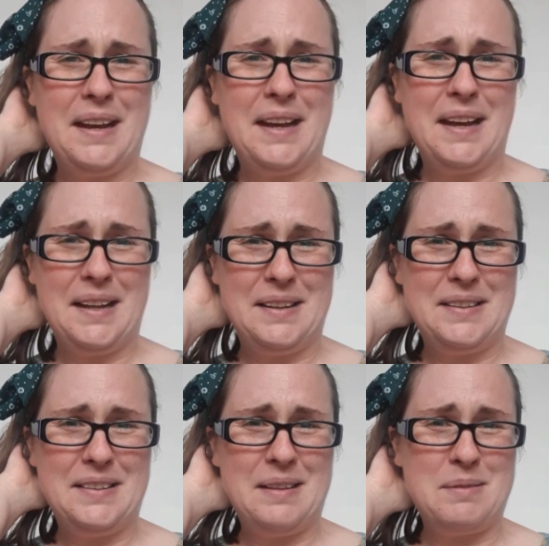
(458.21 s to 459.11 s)

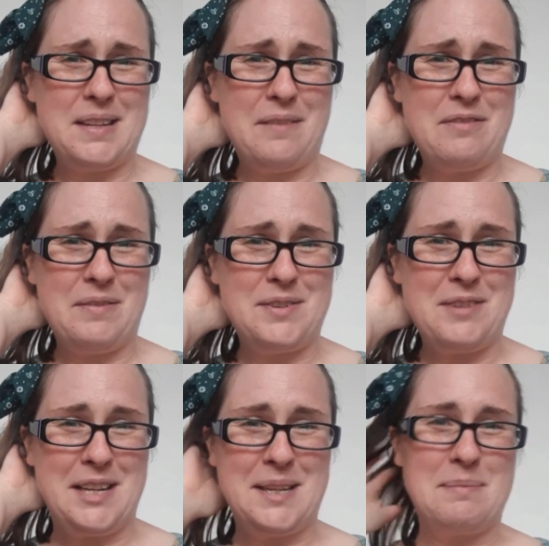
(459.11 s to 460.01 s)
and it would take forever to
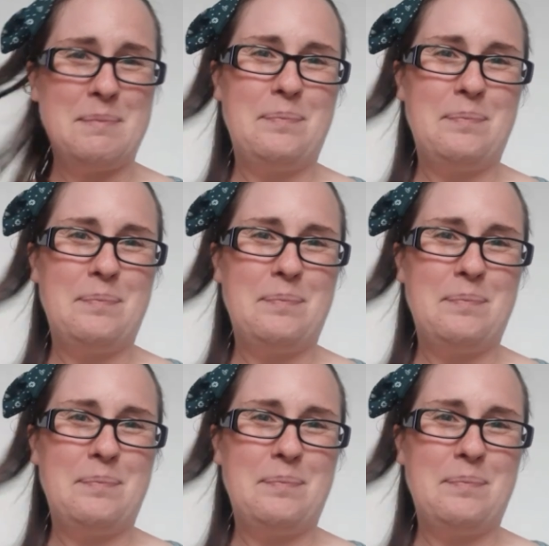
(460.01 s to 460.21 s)
write up.